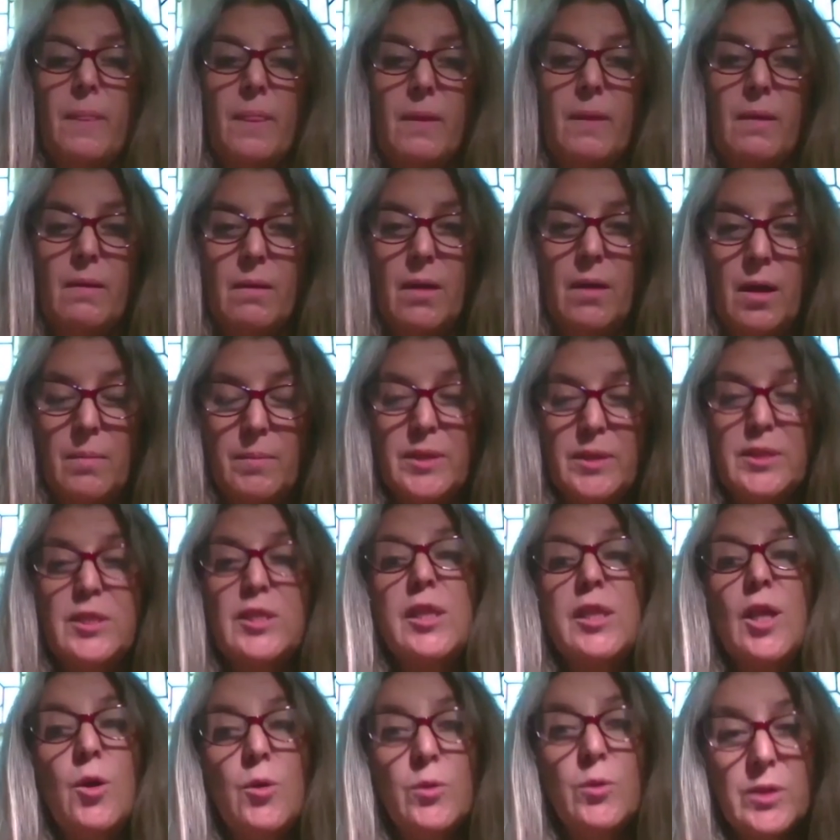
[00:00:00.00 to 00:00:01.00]
a
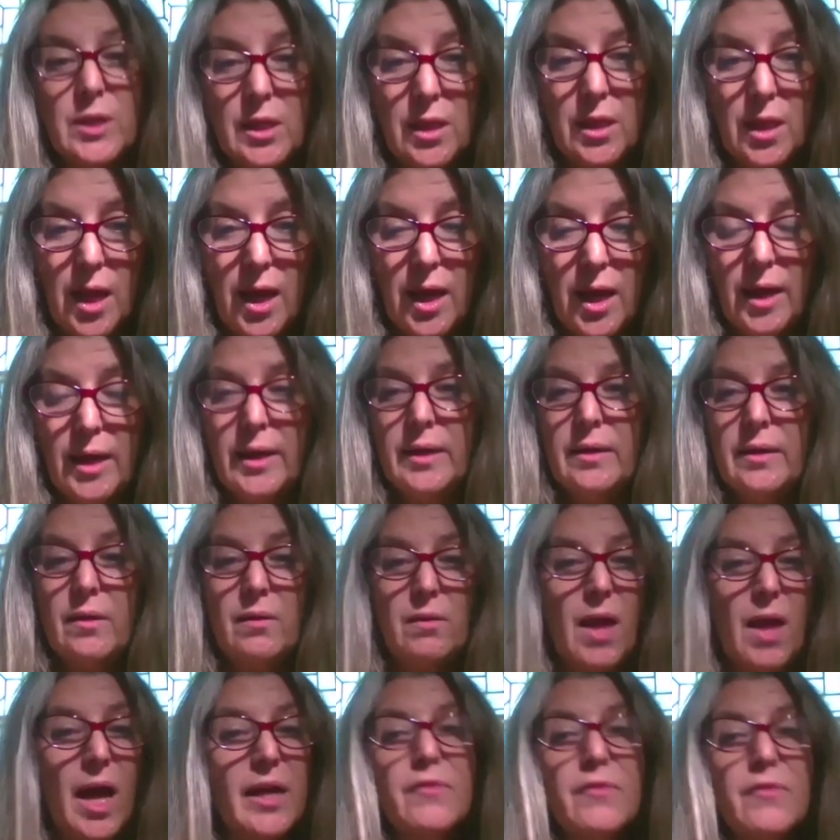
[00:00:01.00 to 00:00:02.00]
slow decline, a
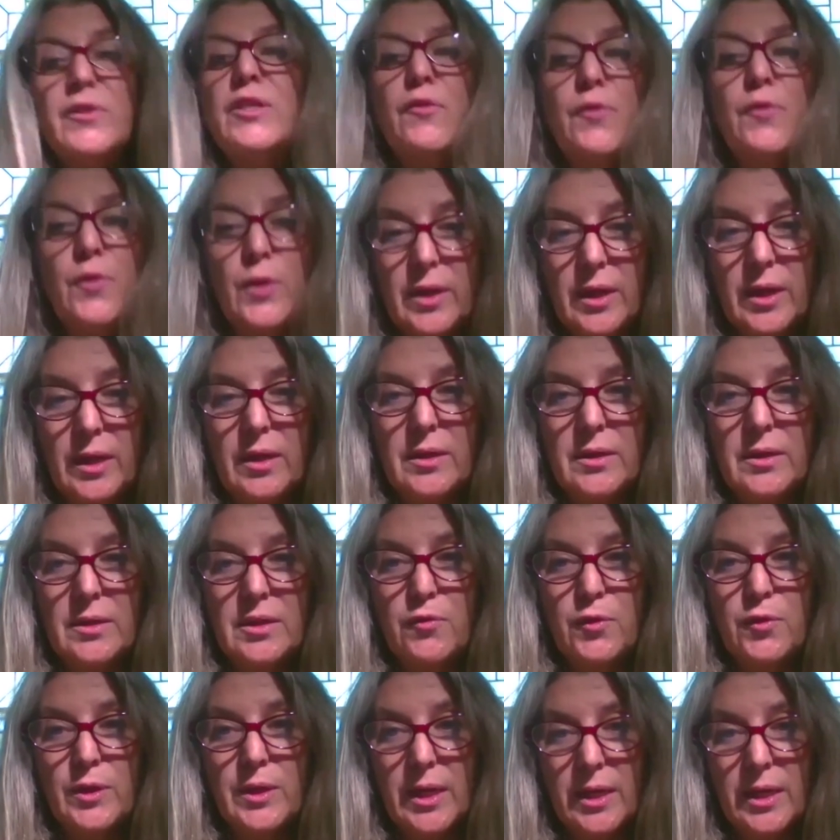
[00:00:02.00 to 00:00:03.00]
lot of
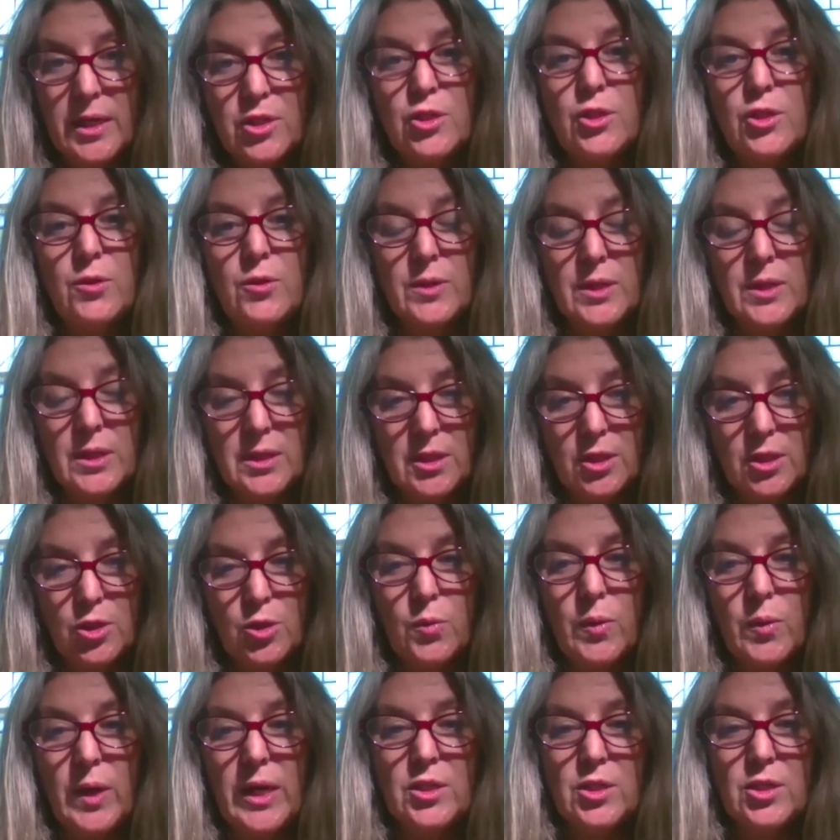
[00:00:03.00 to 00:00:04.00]
different issues and
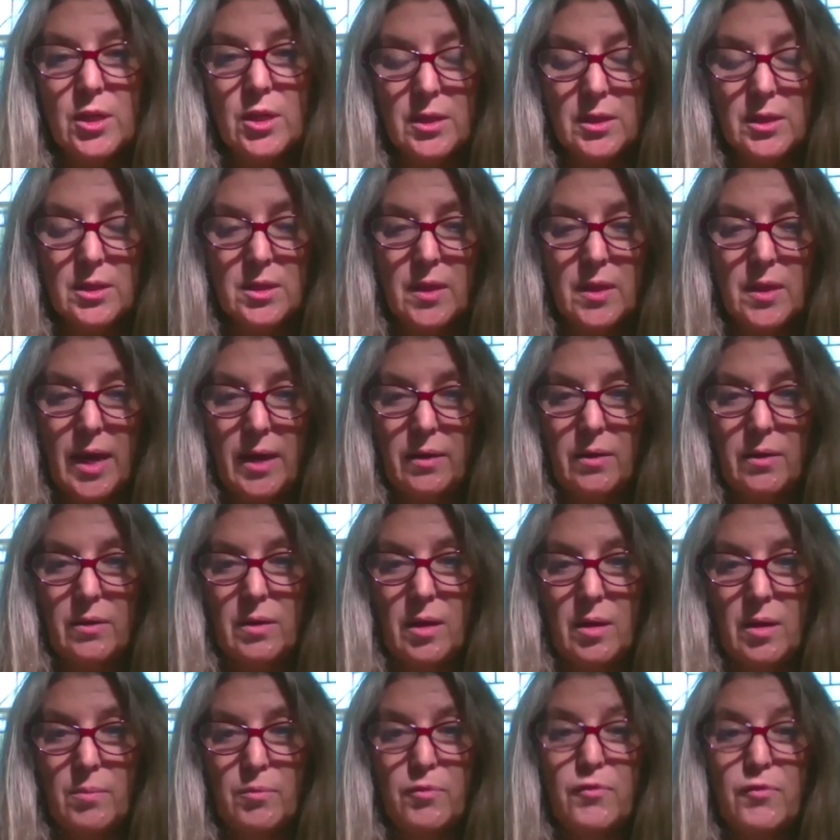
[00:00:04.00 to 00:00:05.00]
situations that
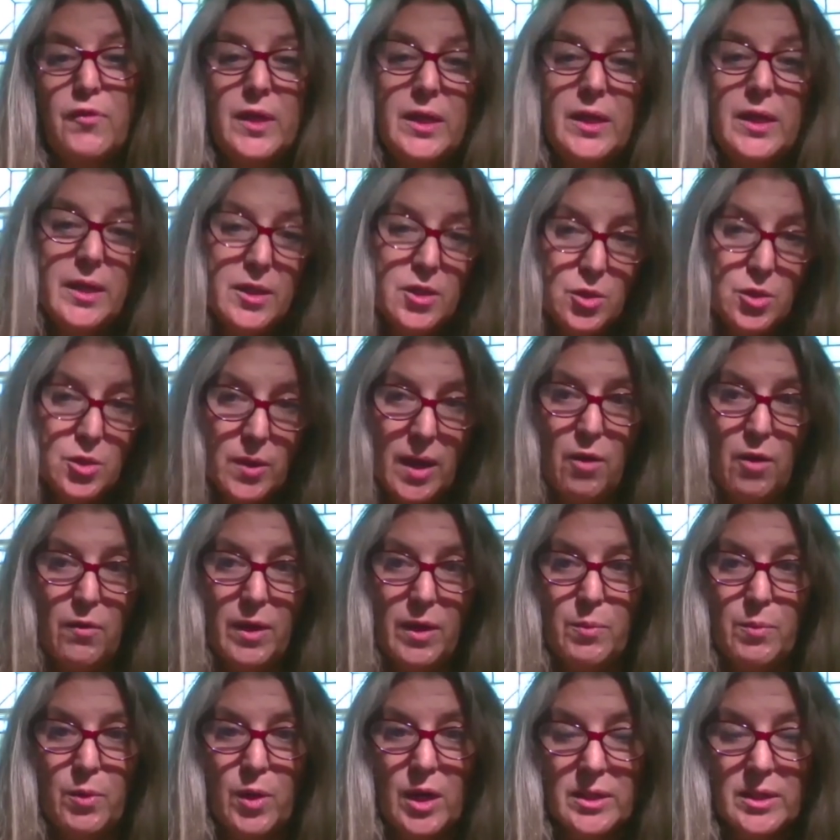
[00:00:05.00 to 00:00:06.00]
feed into how
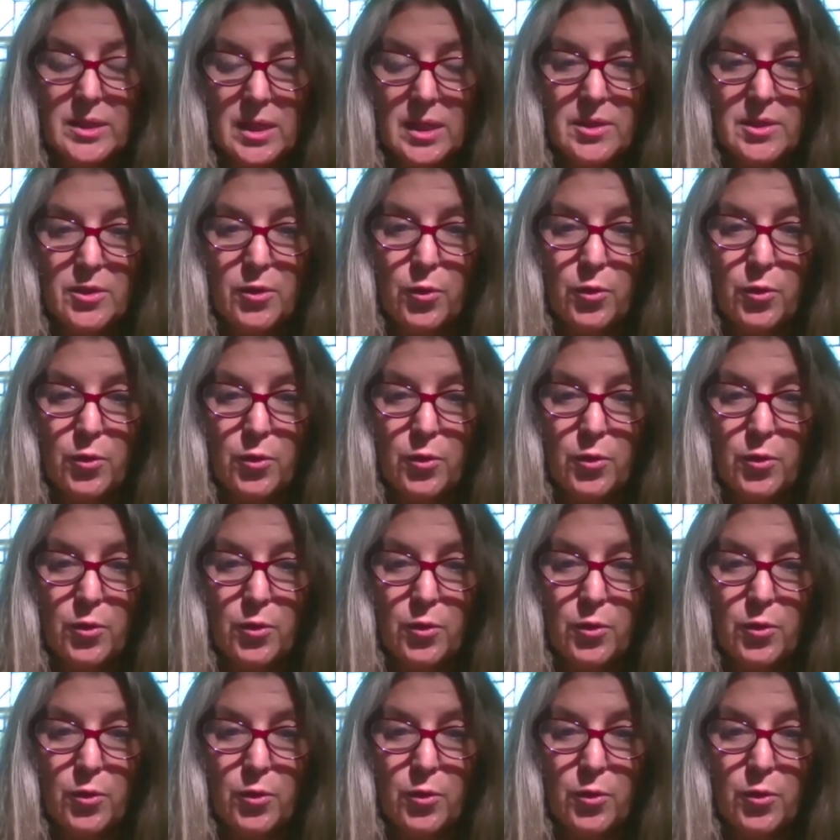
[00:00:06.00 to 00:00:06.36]
they process their